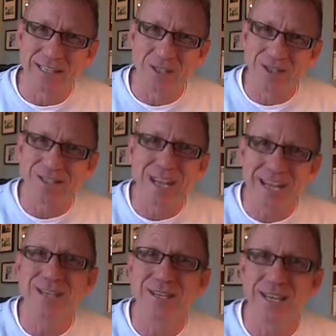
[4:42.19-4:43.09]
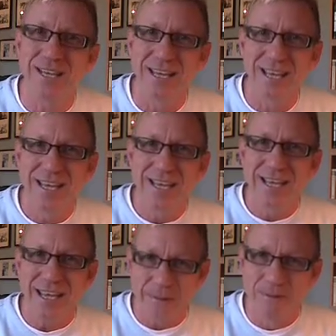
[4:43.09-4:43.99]
I just need to
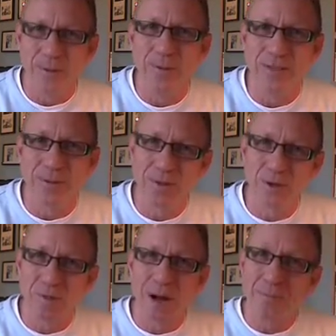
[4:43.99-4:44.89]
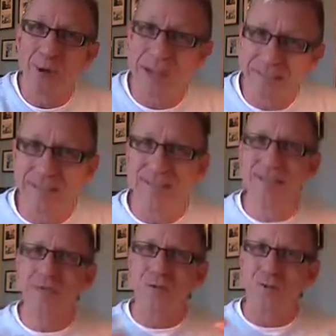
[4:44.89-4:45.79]
influence them through my
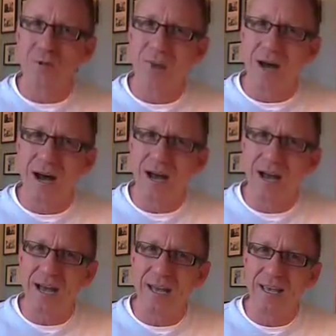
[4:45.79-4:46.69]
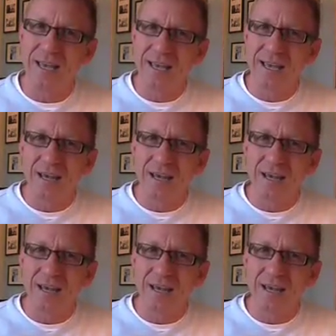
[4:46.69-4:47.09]
presence, through my